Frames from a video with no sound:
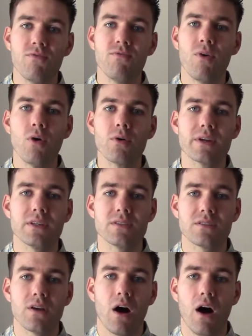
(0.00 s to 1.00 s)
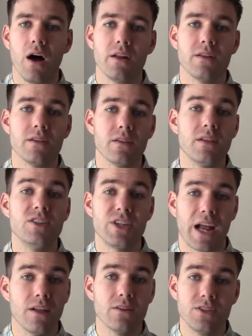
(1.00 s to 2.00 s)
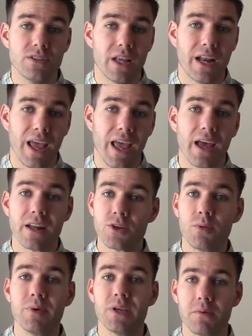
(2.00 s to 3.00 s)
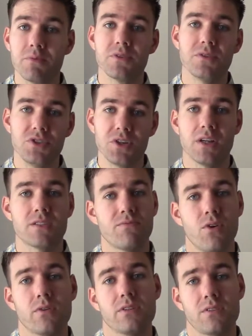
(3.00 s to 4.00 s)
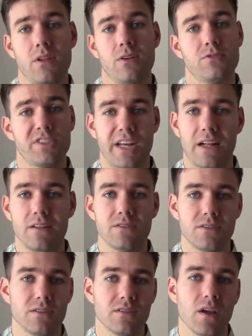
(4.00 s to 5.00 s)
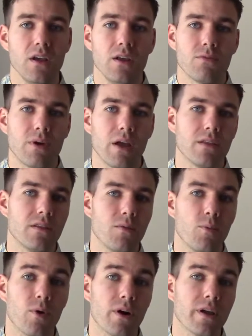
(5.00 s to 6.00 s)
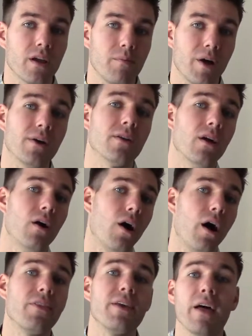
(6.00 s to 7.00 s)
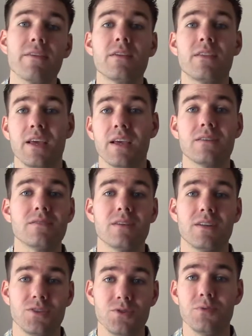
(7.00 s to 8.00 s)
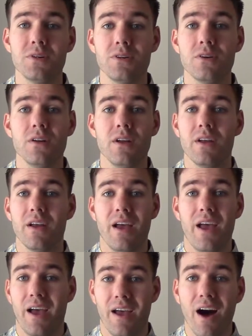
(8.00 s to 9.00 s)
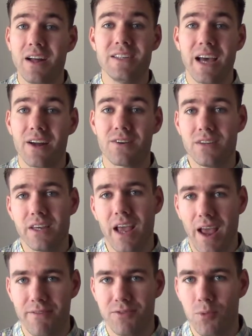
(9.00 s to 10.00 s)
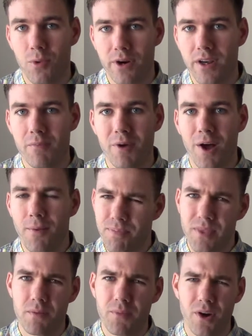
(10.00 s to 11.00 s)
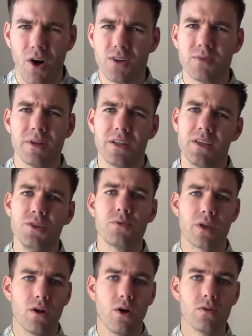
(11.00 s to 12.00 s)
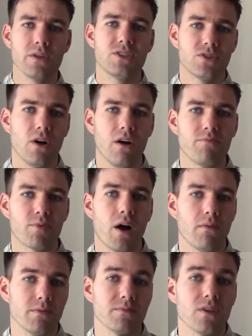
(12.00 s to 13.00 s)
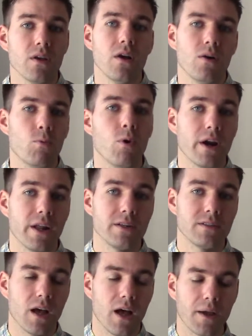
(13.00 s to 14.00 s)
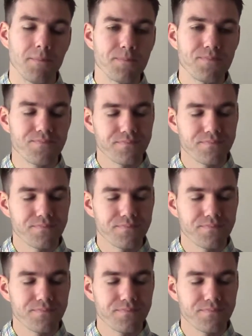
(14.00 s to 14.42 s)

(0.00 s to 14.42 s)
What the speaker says: focus on the challenges at hand, you'll be able to just focus on those challenges rather than worrying about all the other things that you will undoubtedly have to worry about. But ultimately, you can only solve problems one at a time.